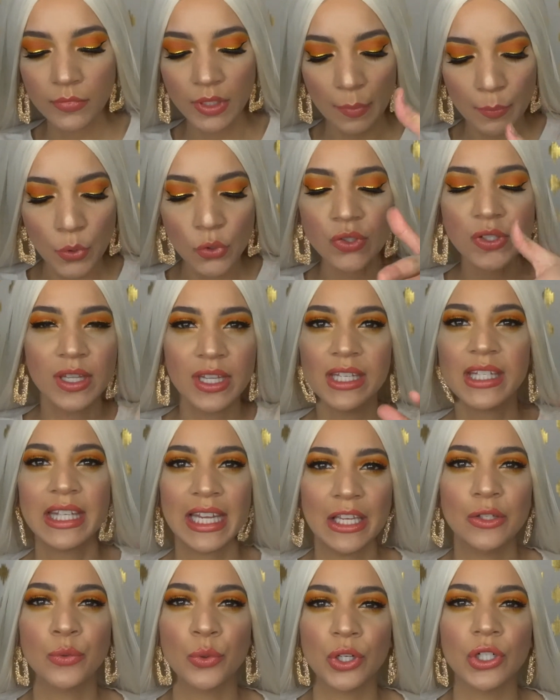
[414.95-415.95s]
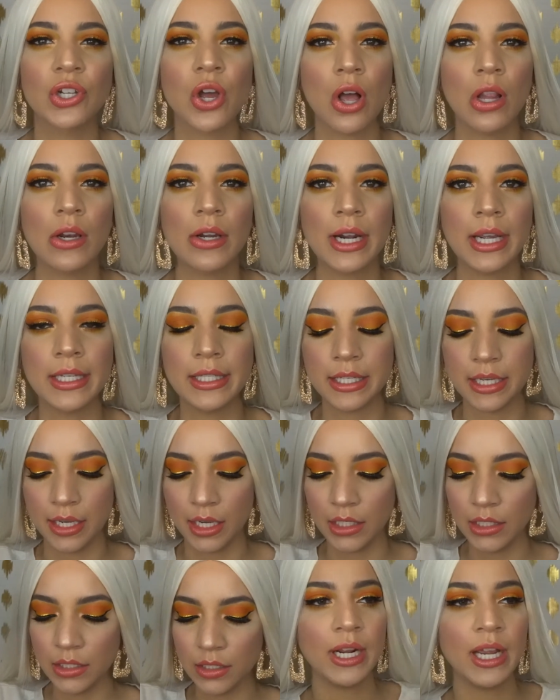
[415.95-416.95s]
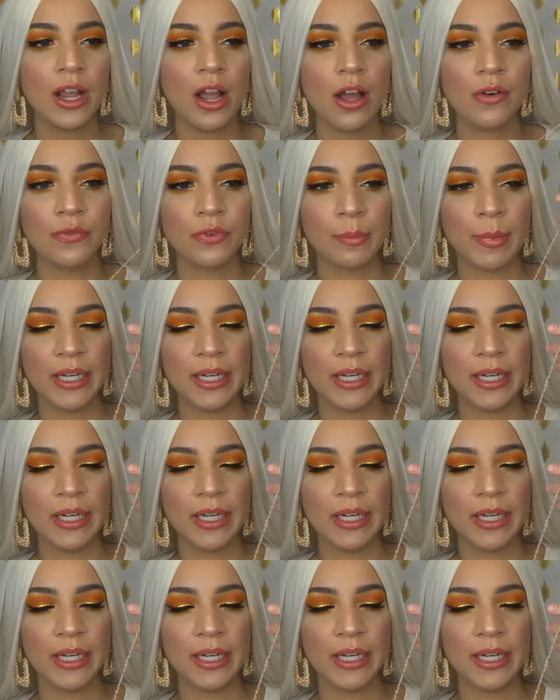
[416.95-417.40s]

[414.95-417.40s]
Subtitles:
Most of these things were $1.98. I got for